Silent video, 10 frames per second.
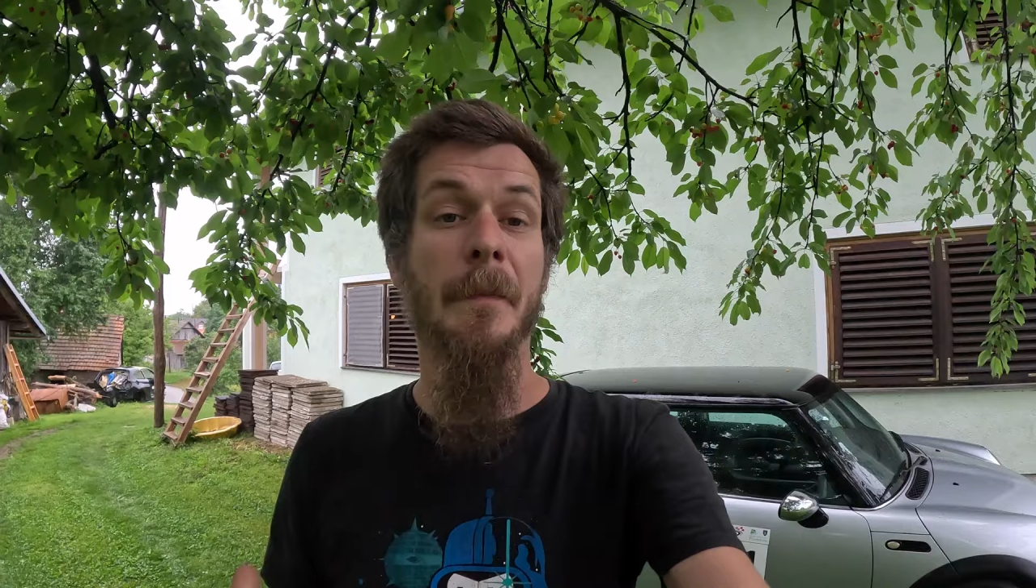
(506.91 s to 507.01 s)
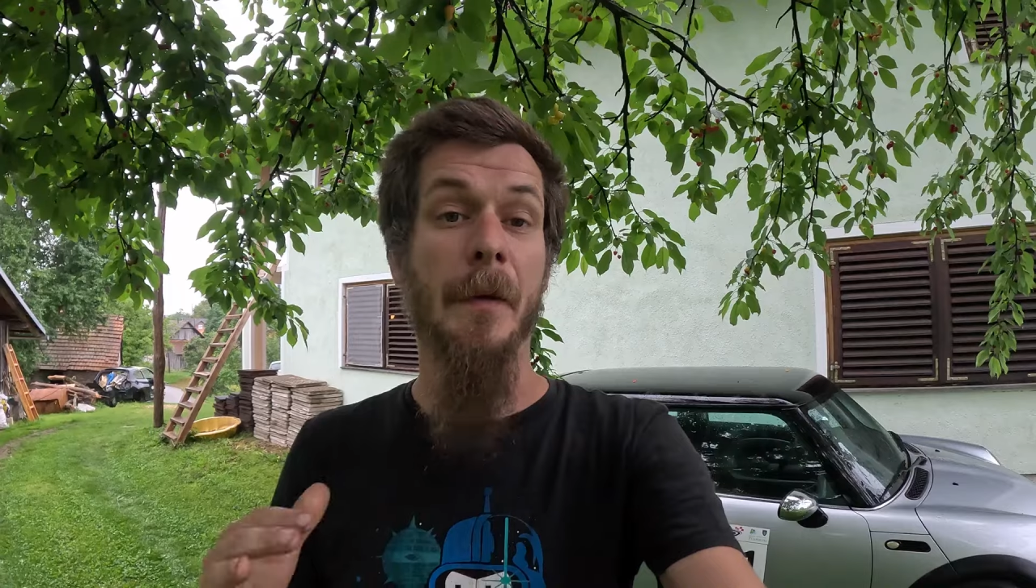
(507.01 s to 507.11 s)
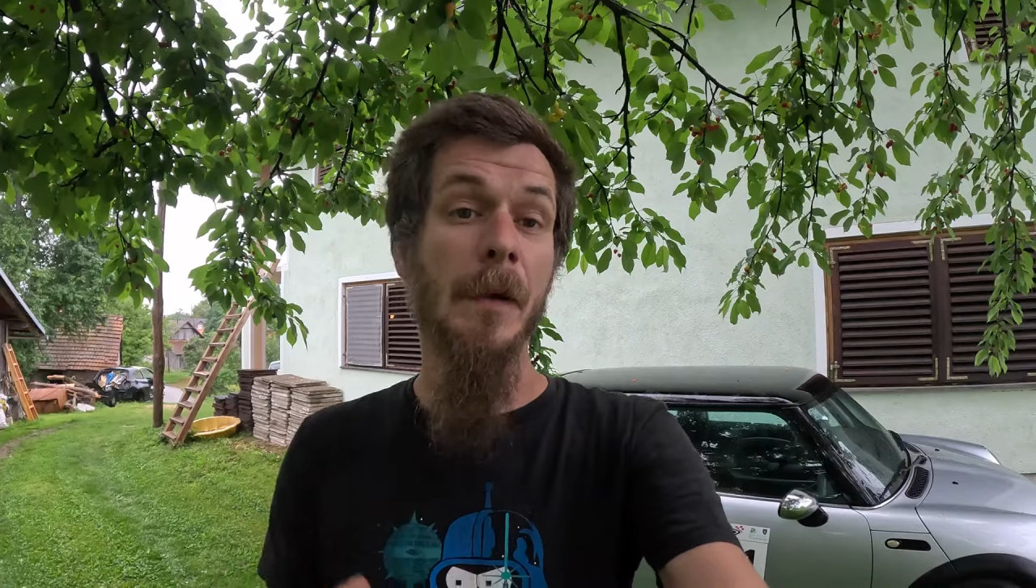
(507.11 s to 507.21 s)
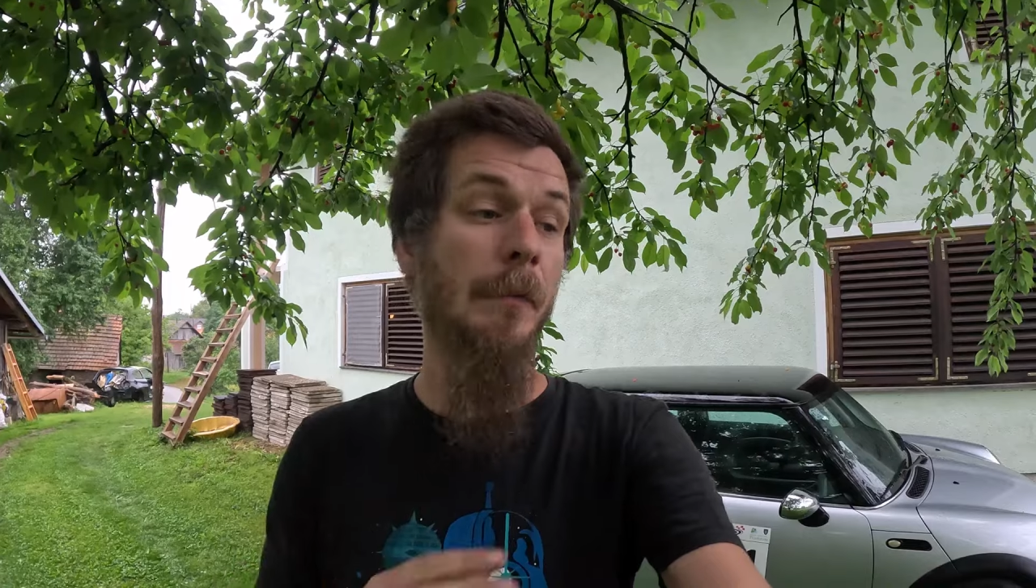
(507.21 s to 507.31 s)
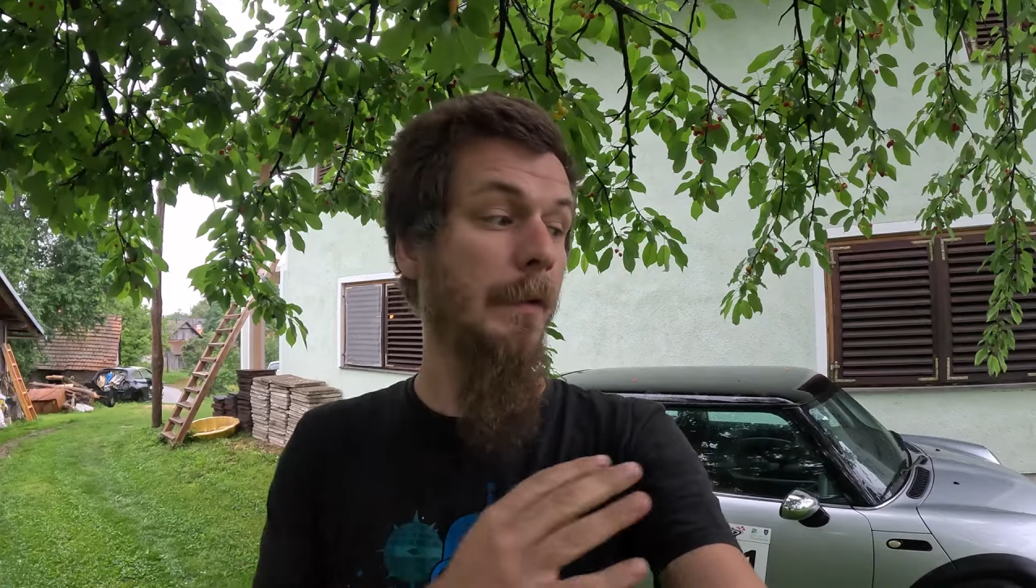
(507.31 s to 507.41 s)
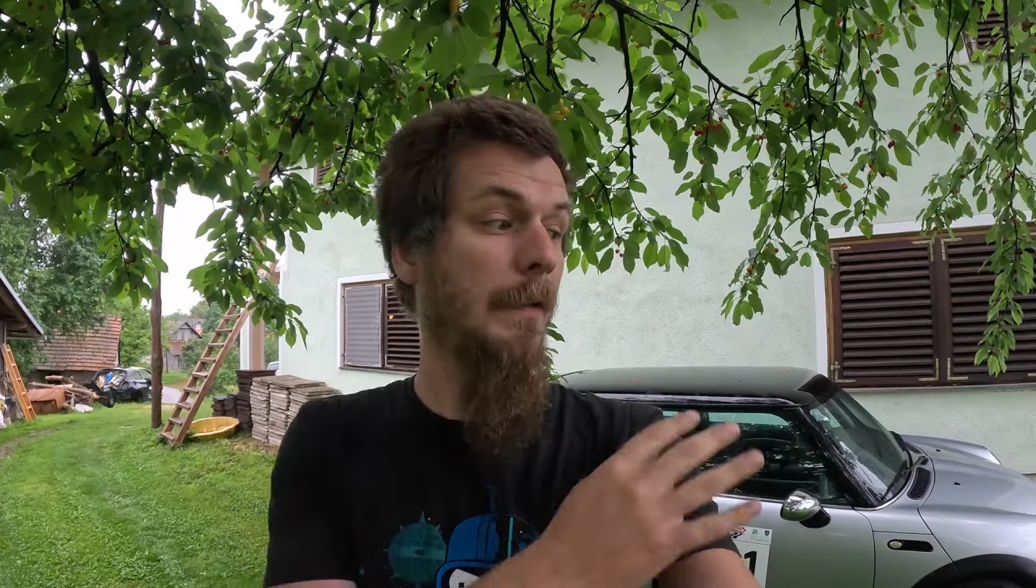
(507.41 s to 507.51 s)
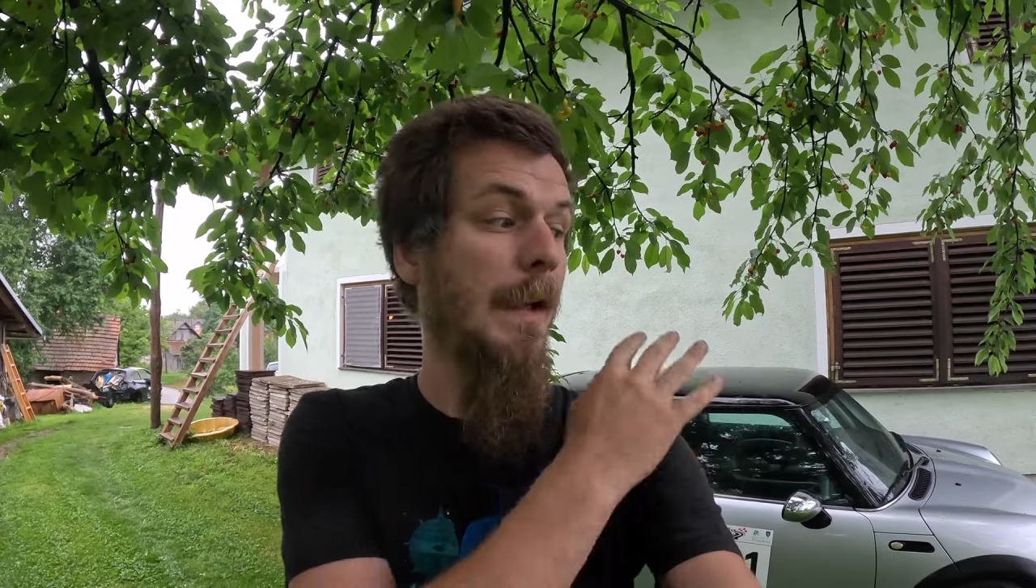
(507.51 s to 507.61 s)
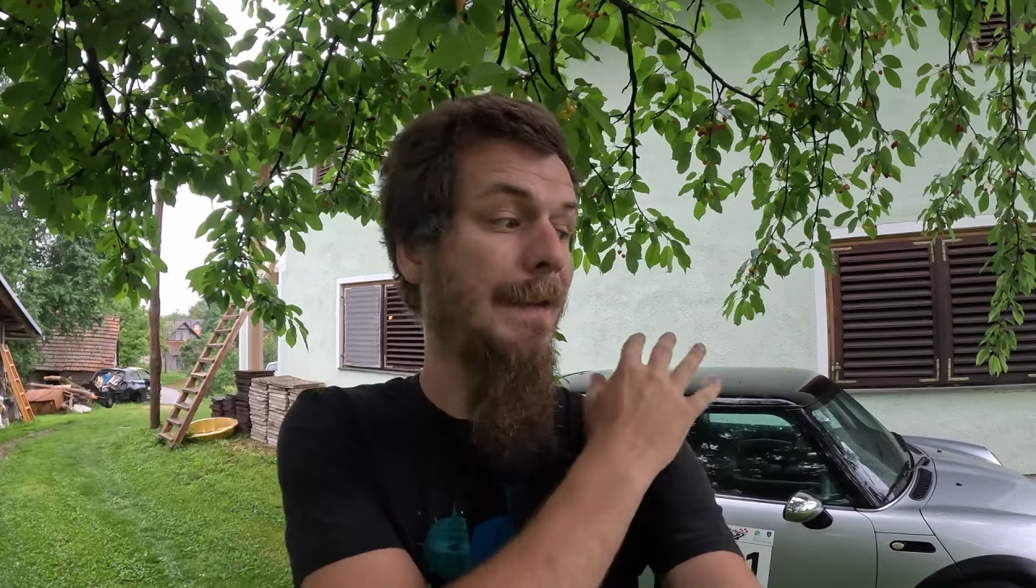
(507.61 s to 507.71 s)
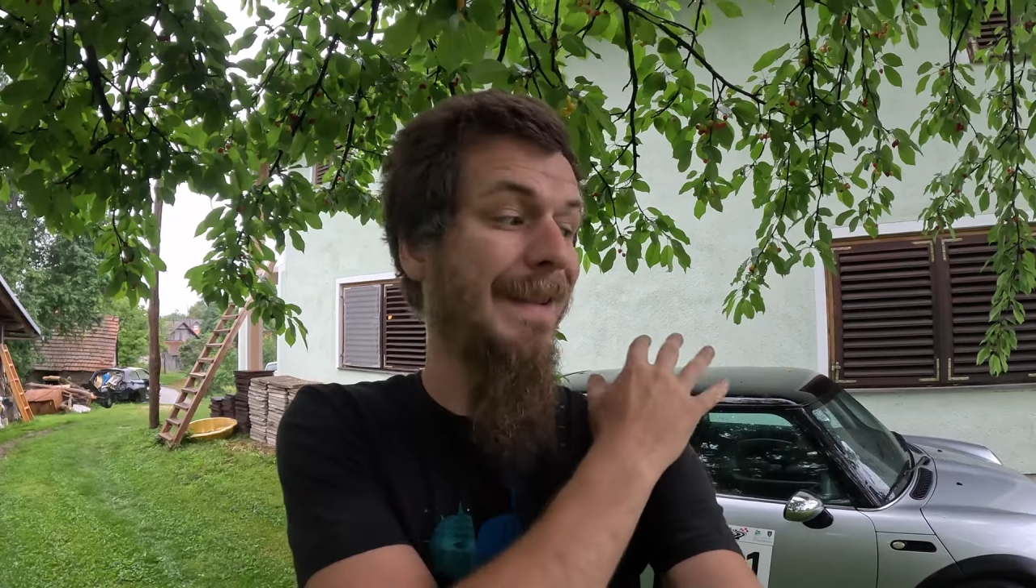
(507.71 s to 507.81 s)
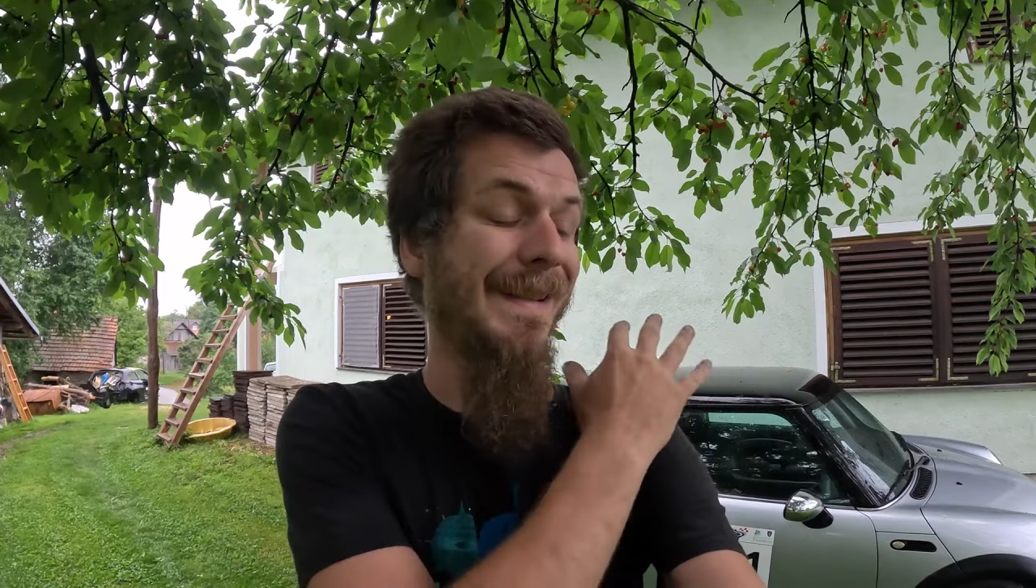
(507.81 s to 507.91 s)
But I really want to
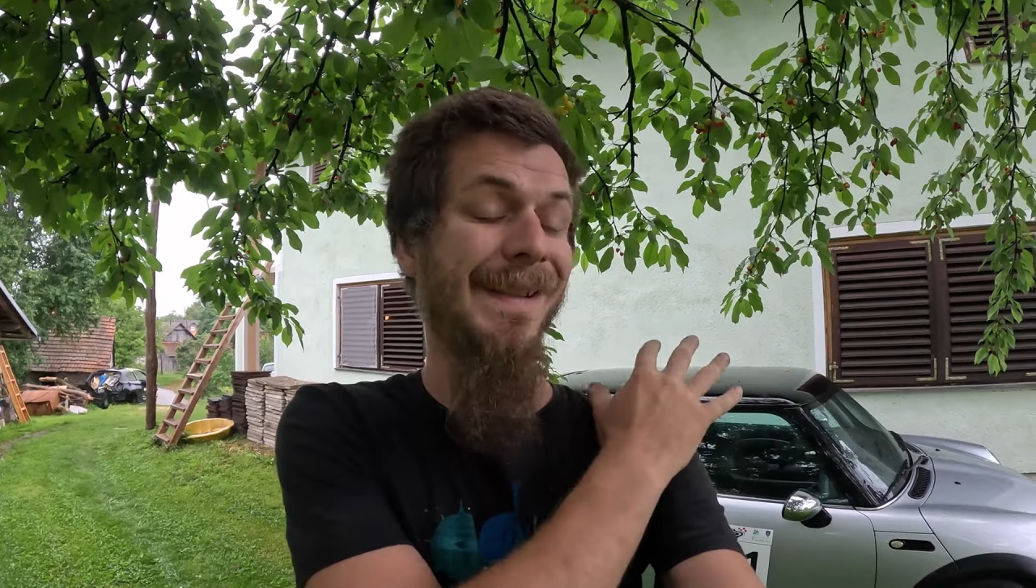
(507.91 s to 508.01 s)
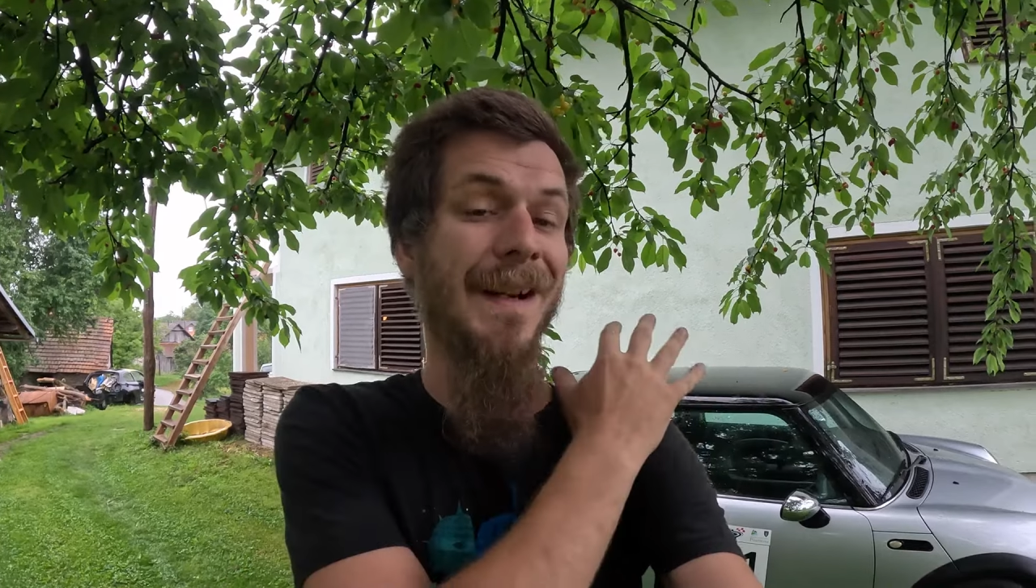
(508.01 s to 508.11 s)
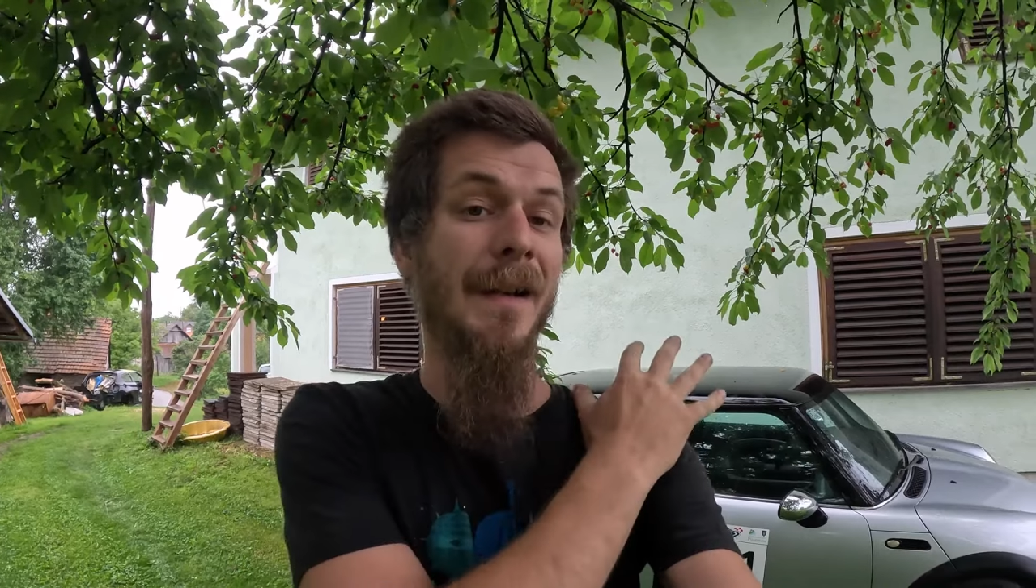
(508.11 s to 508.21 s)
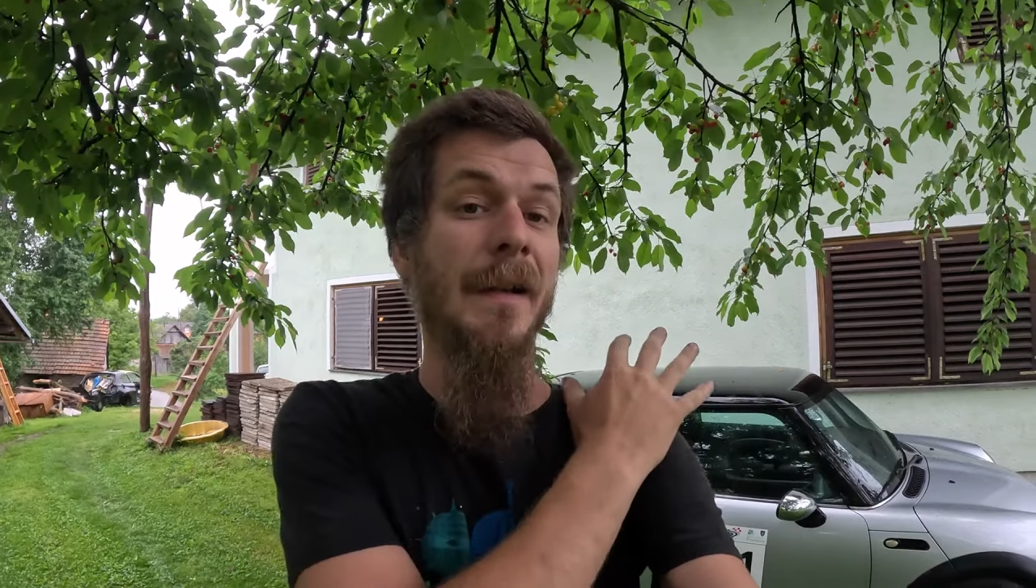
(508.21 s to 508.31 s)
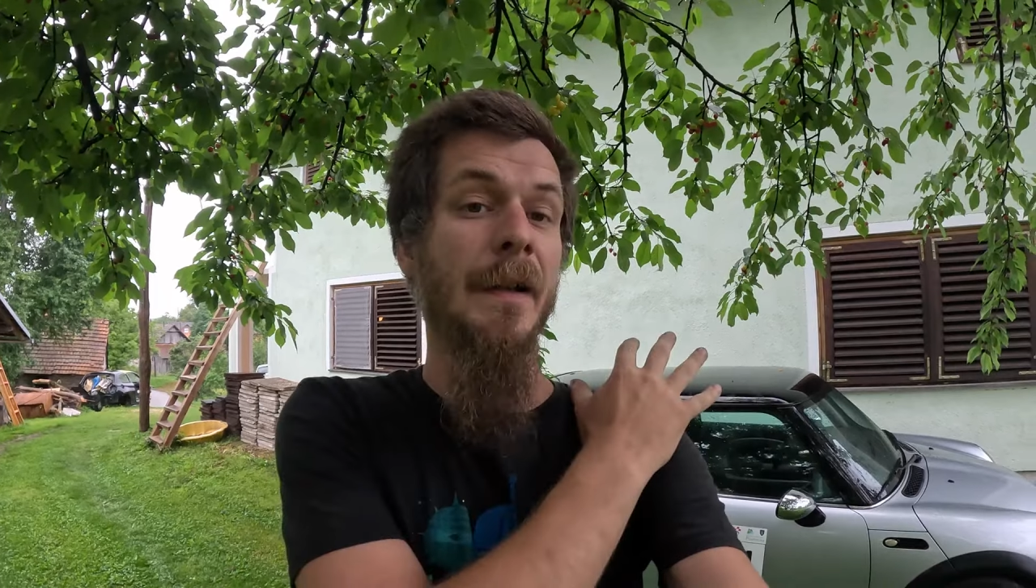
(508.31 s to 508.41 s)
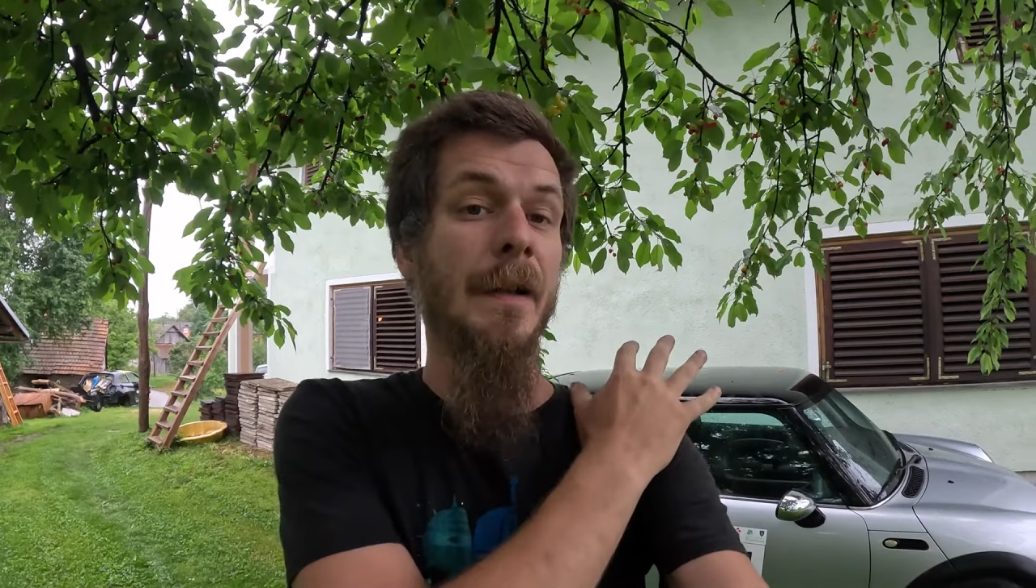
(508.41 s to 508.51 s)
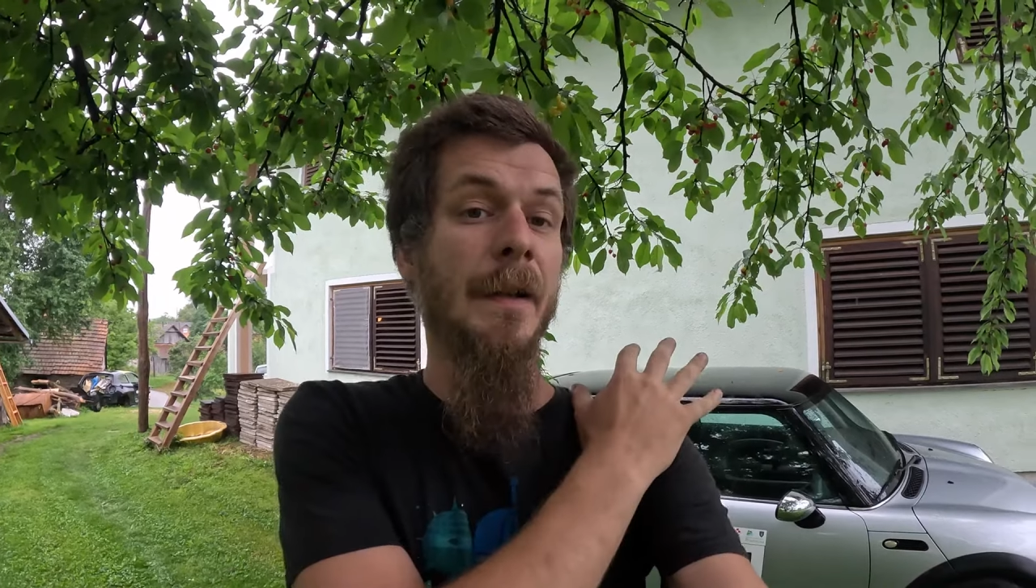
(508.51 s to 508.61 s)
get this car,